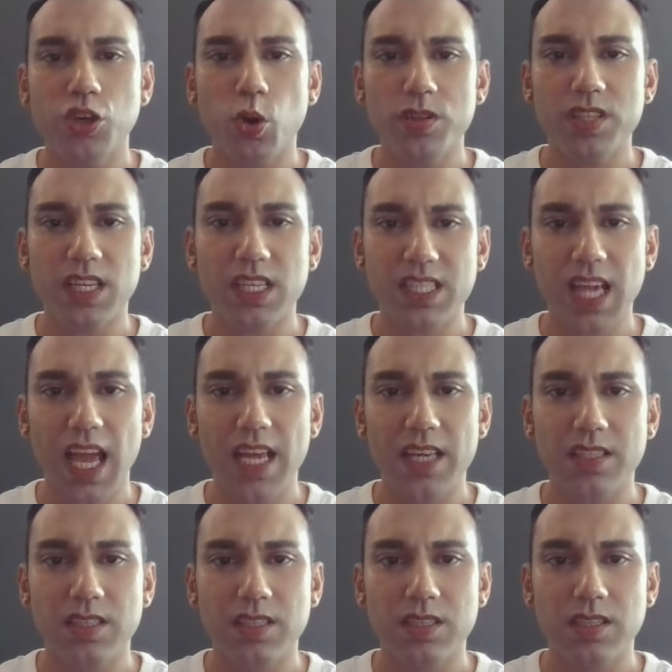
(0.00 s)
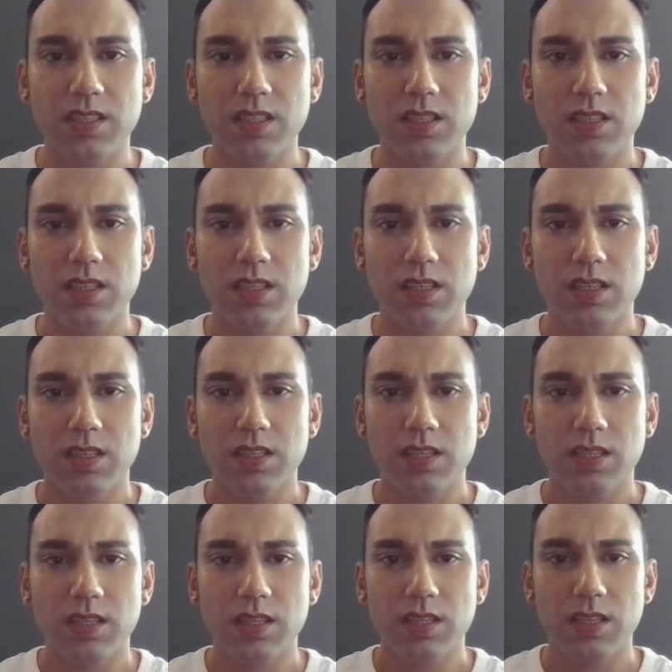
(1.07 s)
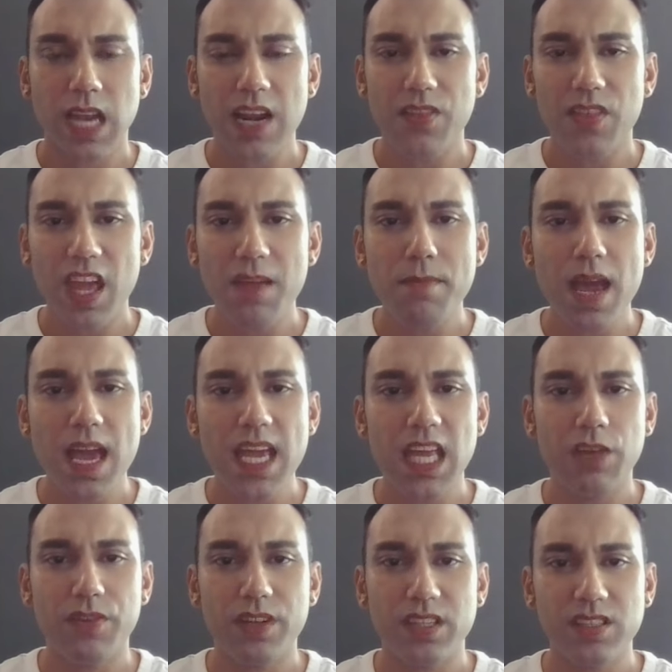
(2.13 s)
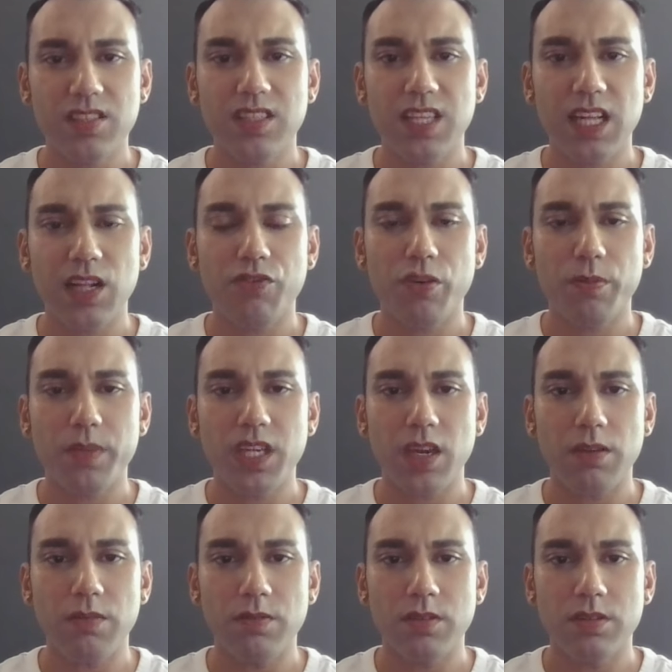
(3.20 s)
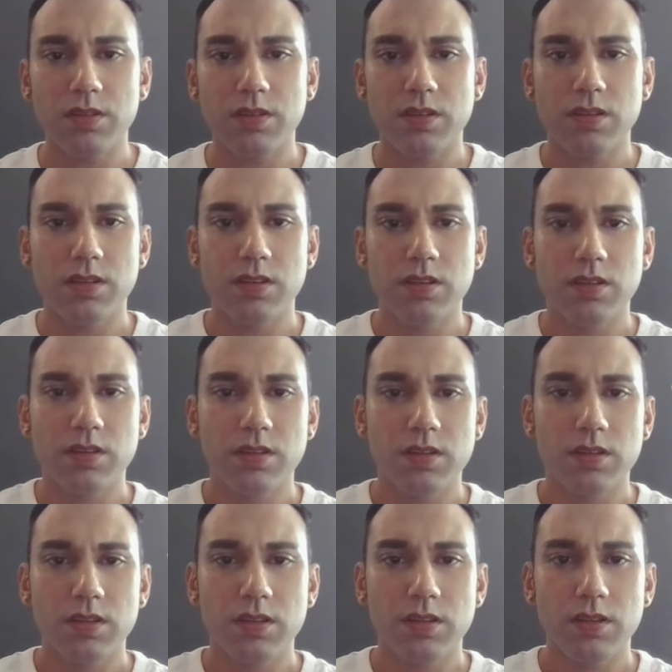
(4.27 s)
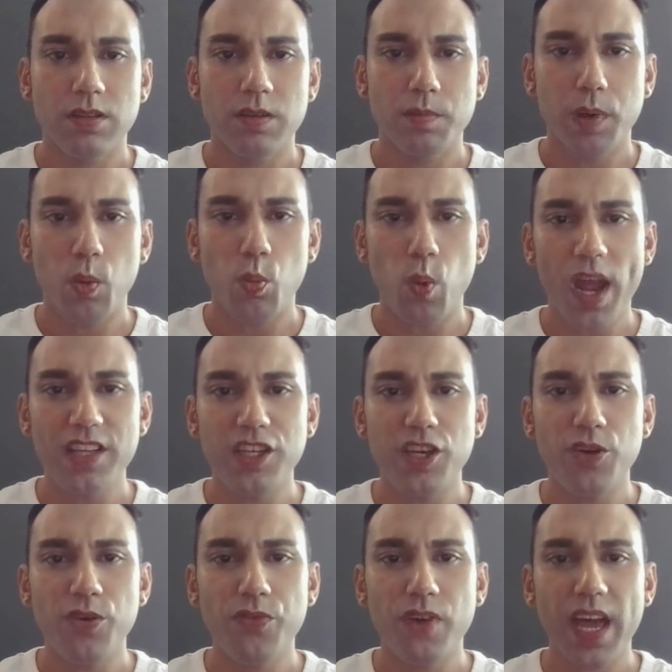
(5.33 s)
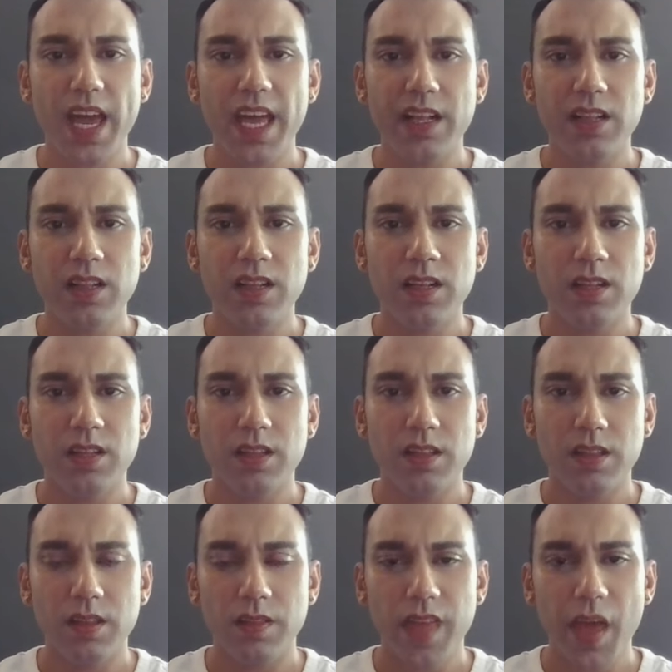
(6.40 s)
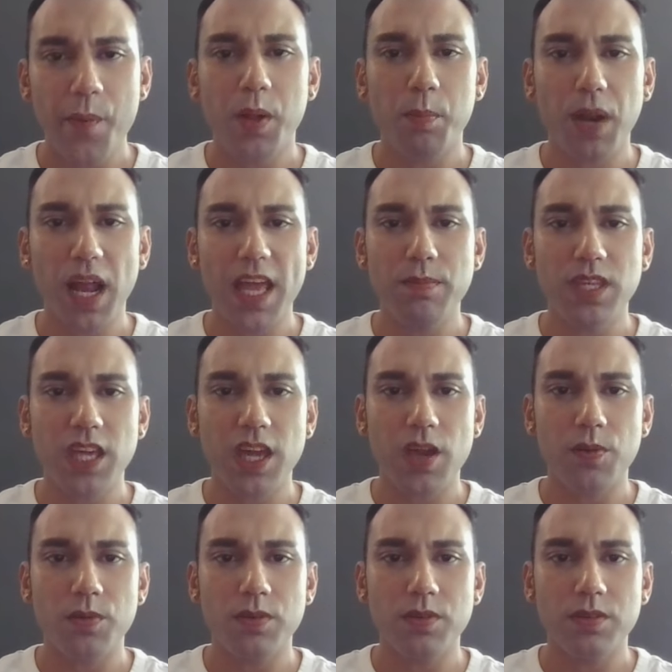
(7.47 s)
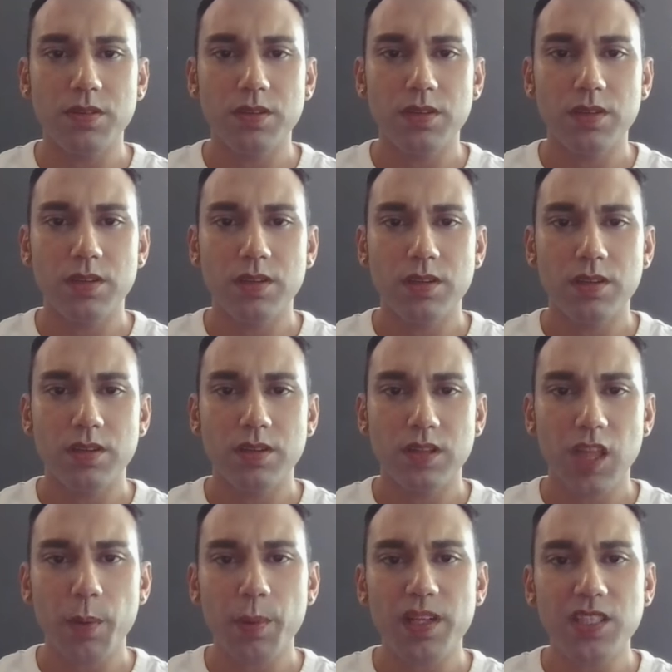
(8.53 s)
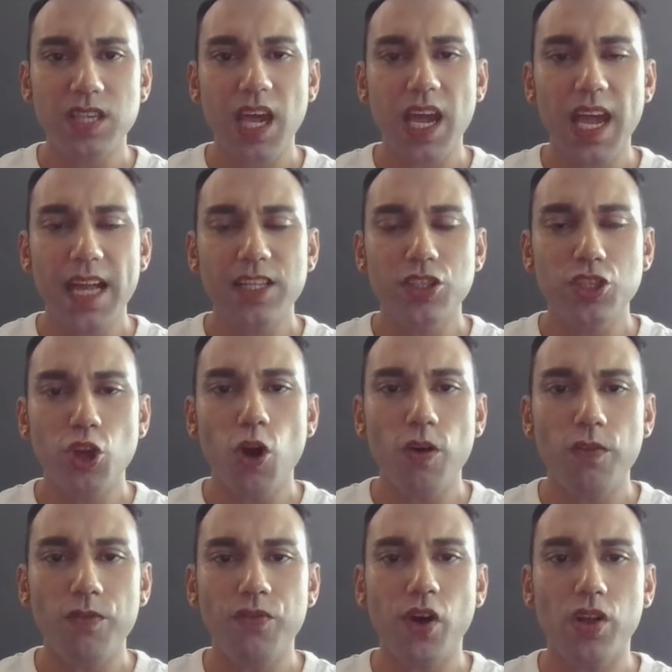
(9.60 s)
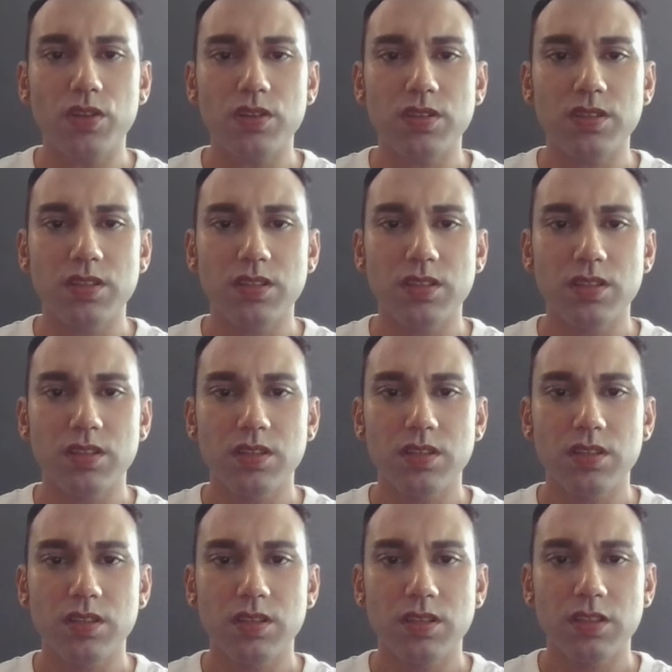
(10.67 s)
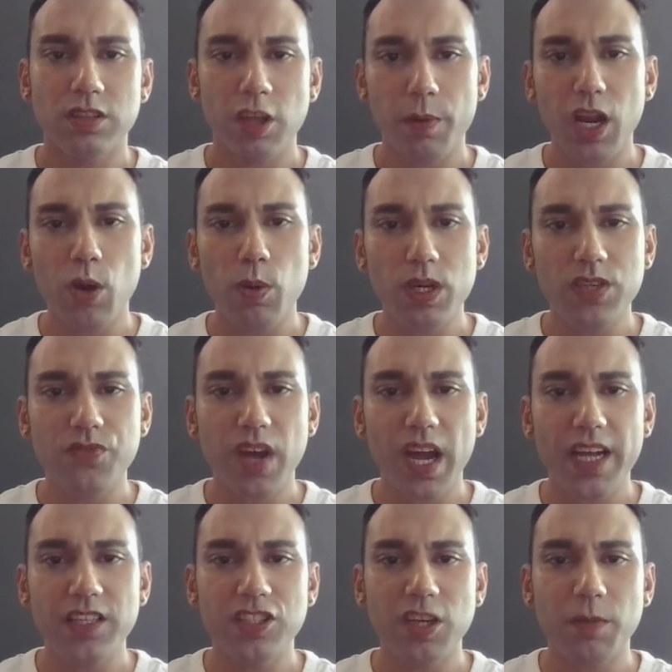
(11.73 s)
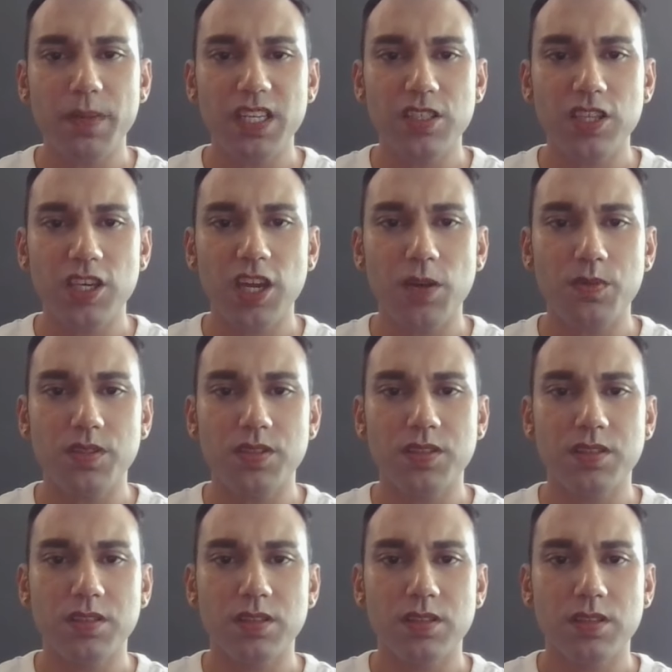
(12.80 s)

your success. And they may even steal from you. But when you fail, they will blame you. They will say it's your fault. They will always find some excuse,